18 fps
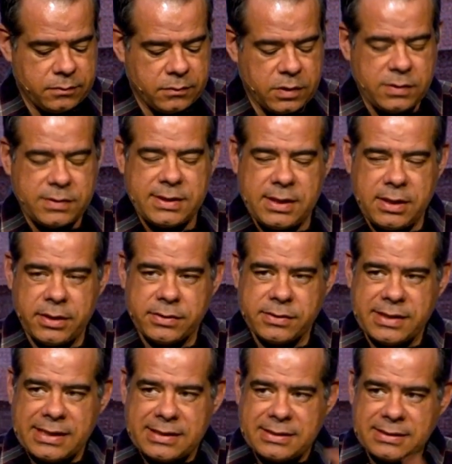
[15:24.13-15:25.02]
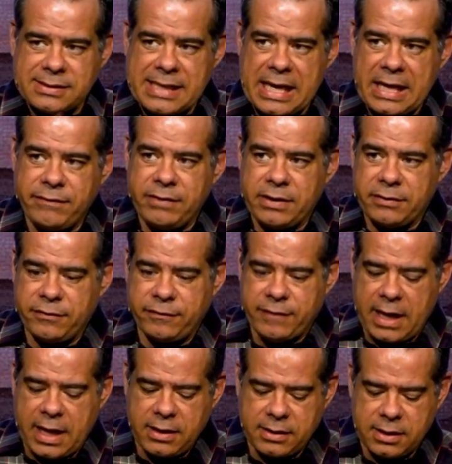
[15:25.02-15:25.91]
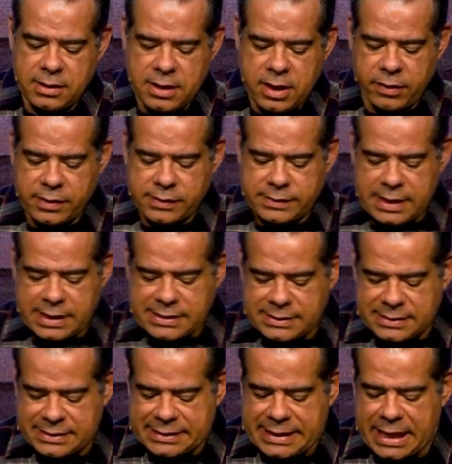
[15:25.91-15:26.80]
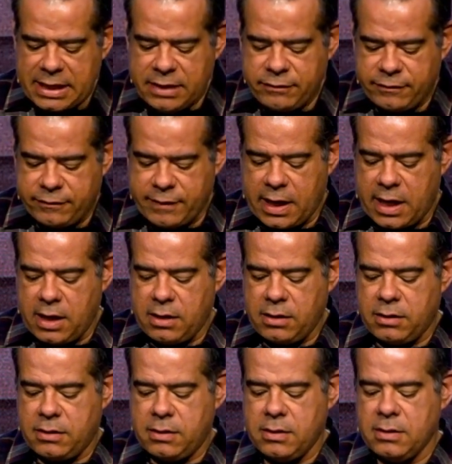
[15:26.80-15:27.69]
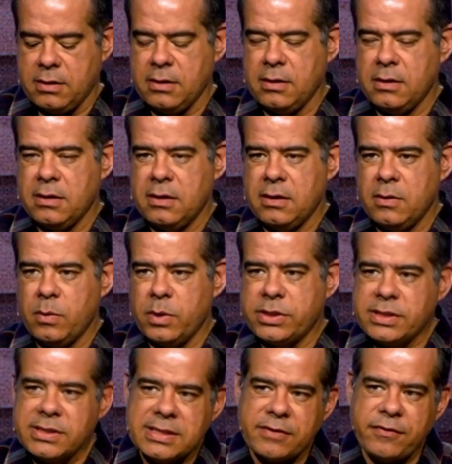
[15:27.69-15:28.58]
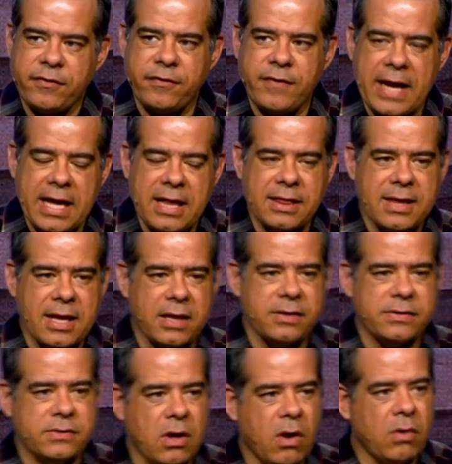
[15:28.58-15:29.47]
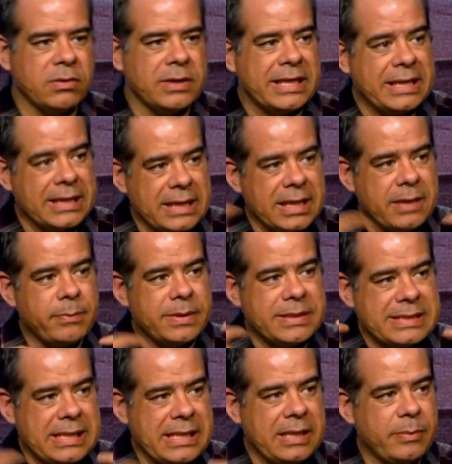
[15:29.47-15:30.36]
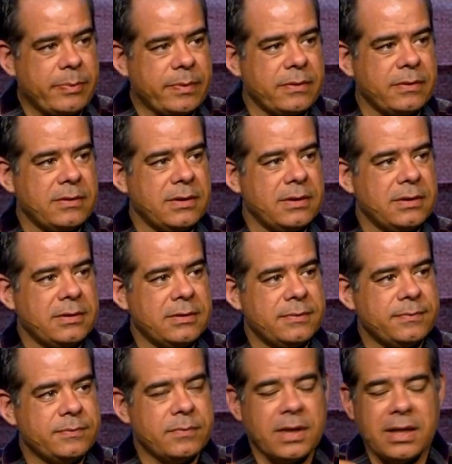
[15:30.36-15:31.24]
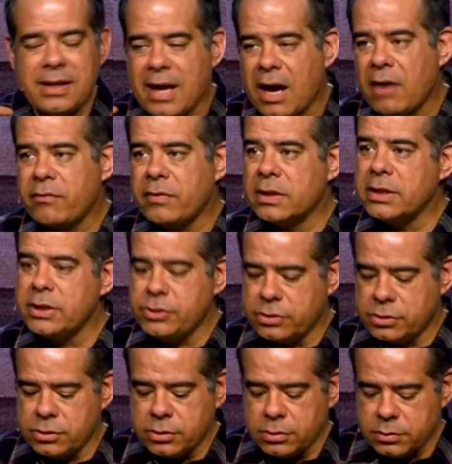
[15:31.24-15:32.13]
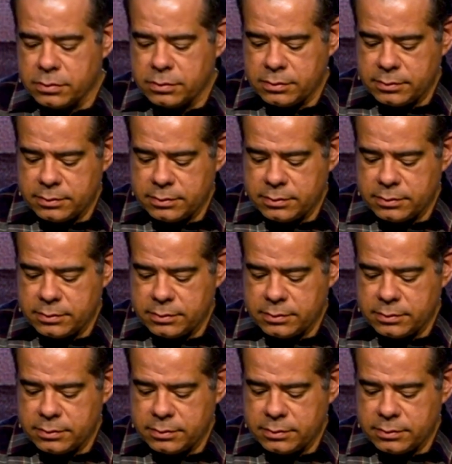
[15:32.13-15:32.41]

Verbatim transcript: You see, there's a saving faith and there is a said faith, which is a faith that is only lip deep, but not really true.